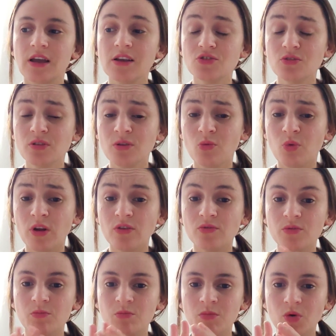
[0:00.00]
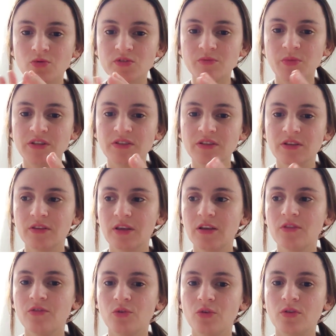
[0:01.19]
Actually, one of the most basic
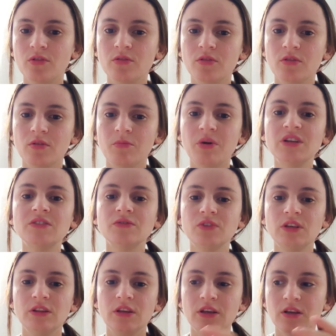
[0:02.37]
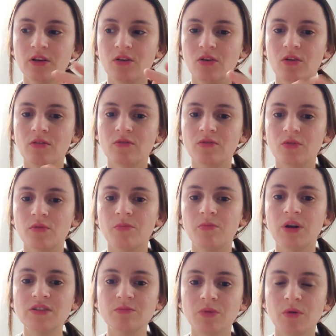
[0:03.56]
thing for breastfeeding or for
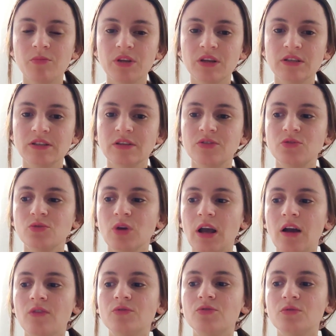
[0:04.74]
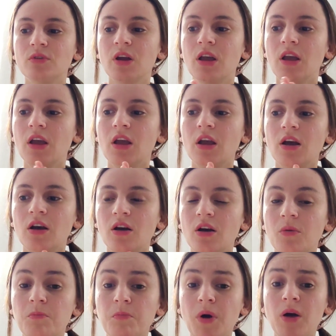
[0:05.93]
breast pumping is that you have to
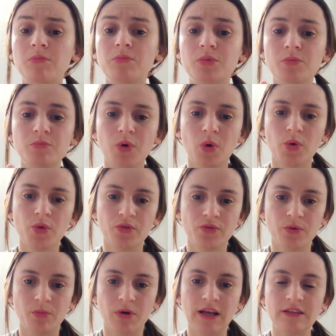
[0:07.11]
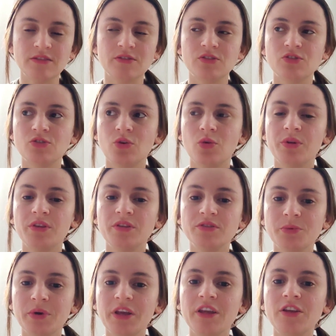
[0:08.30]
pump both of your breasts. So in
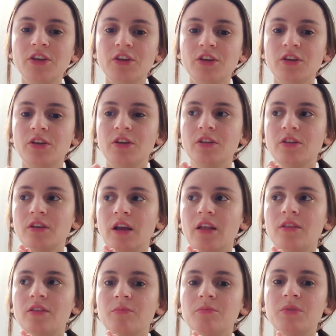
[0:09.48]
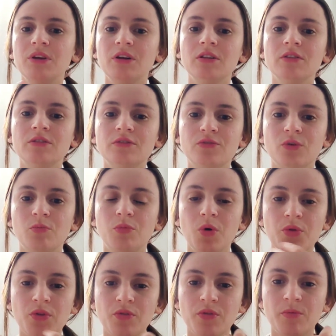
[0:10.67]
this way, it can build for
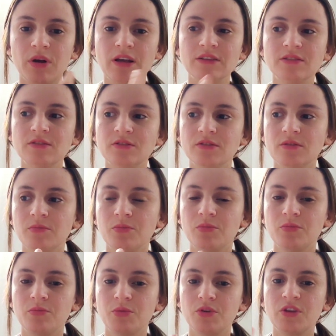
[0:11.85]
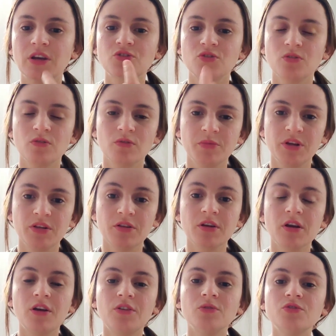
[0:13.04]
both of the breasts the production of the milk.
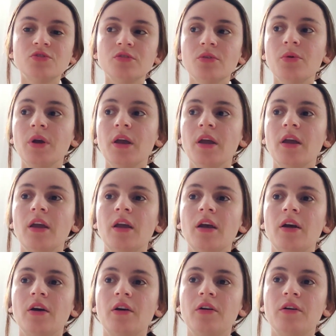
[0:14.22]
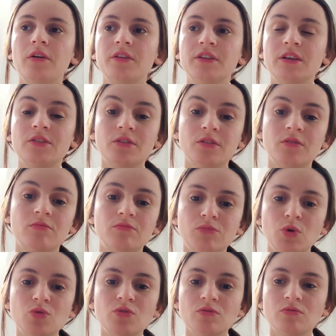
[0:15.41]
And also another
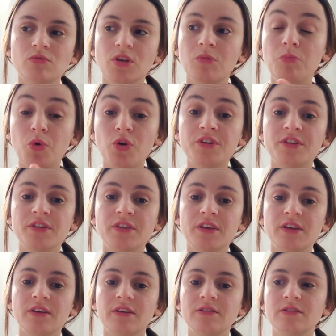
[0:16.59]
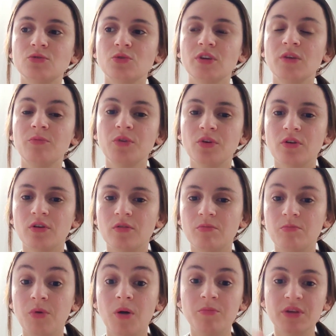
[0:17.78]
most important thing is to keep your
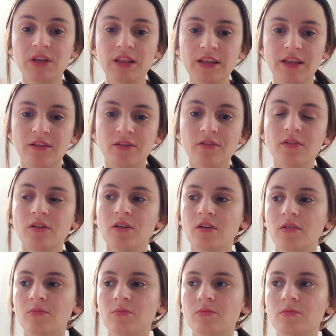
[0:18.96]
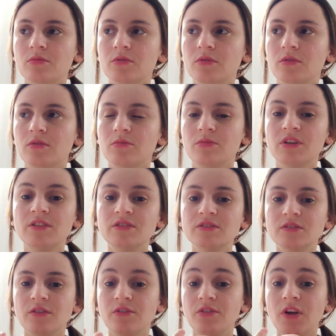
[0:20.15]
pump clean. It
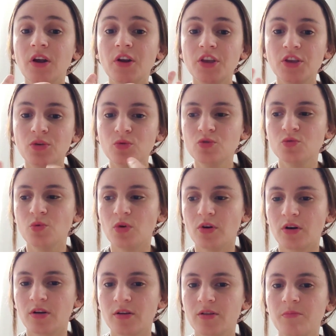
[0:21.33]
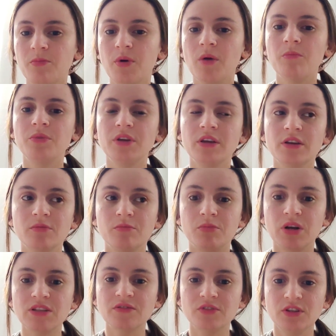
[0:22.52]
is a very huge work pumping and
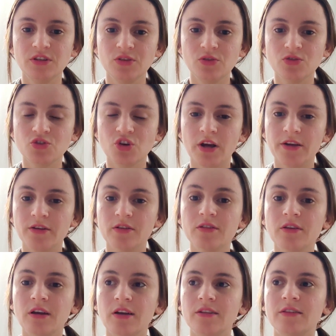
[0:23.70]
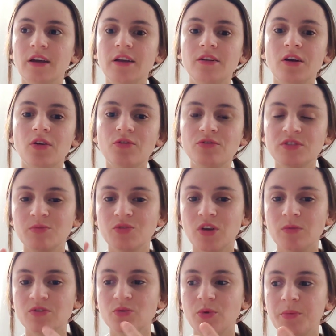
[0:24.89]
breastfeeding your child, and I know
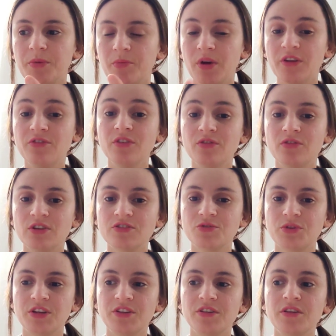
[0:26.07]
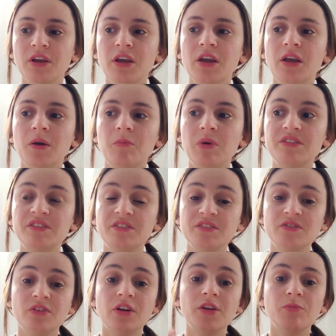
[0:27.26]
sometimes the women might feel frustrated, but it
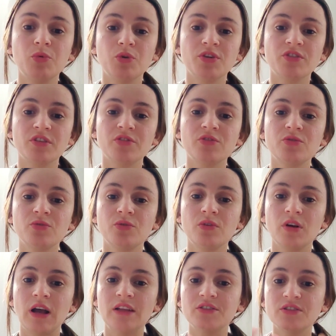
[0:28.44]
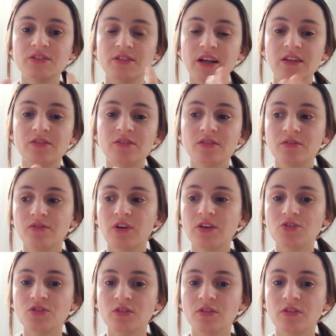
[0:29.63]
is very important to understand the
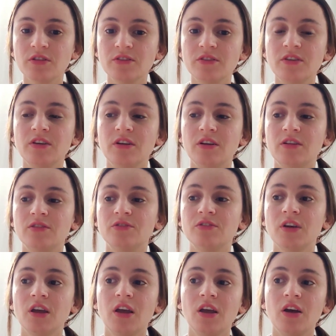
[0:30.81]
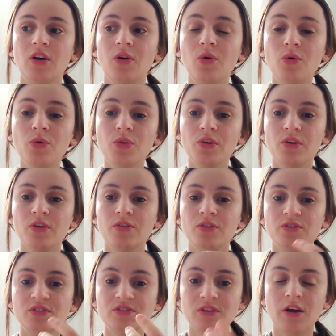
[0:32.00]
functionality and all the
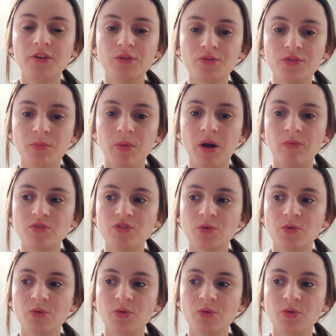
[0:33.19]
design of your pump.